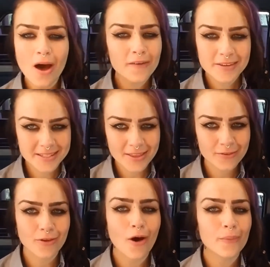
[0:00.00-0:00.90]
obviously
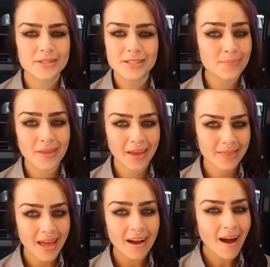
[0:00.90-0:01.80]
there's always
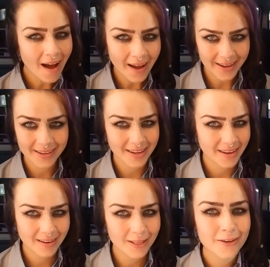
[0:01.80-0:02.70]
something that I
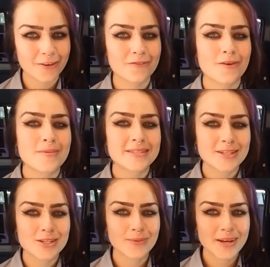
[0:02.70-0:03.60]
can learn from the
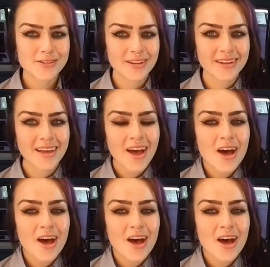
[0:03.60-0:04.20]
situation.